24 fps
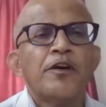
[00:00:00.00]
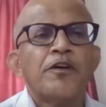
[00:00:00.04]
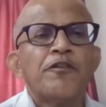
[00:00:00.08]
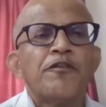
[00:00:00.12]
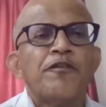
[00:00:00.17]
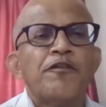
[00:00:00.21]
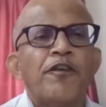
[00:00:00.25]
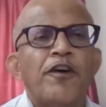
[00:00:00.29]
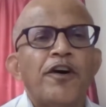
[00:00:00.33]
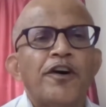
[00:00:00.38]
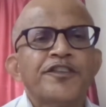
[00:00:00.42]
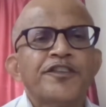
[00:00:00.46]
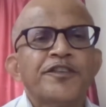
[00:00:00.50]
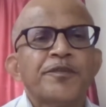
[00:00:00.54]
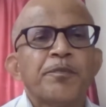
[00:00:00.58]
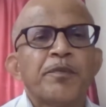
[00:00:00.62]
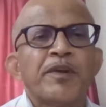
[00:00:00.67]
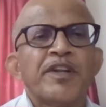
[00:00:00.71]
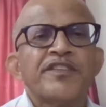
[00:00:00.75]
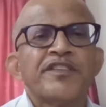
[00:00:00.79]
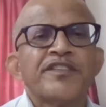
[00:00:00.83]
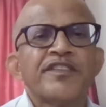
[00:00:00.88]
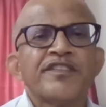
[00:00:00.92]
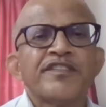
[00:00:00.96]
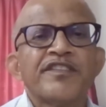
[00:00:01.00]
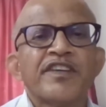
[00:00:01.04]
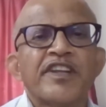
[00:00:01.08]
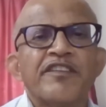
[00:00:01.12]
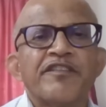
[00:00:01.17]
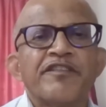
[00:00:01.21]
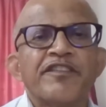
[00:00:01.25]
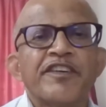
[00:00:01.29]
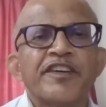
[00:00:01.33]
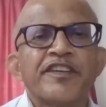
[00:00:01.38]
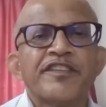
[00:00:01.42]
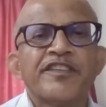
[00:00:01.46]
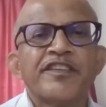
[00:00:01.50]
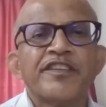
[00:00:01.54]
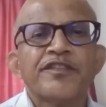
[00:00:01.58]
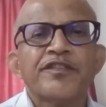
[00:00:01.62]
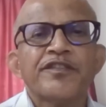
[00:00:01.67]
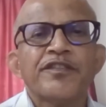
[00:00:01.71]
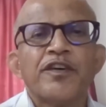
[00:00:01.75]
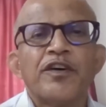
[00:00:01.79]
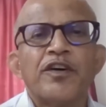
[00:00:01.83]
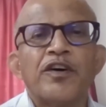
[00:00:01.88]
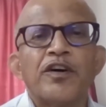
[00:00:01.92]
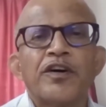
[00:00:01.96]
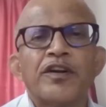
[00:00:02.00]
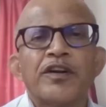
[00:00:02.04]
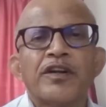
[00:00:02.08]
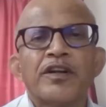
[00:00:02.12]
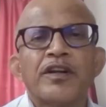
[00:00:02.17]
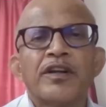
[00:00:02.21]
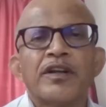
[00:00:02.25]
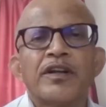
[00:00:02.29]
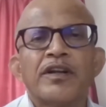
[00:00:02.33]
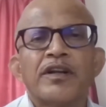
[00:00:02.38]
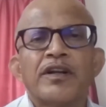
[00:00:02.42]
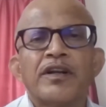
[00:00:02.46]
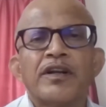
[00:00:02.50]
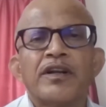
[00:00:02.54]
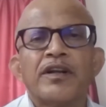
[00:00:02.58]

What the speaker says: FOSS places an emphasis on